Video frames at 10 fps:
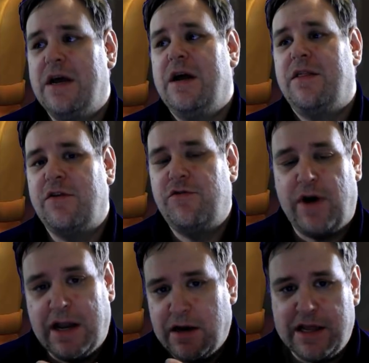They
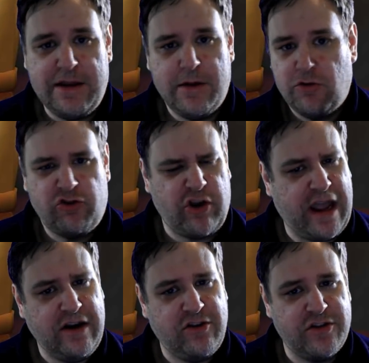finally
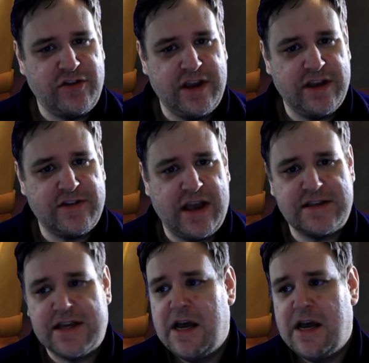changed the tier sets.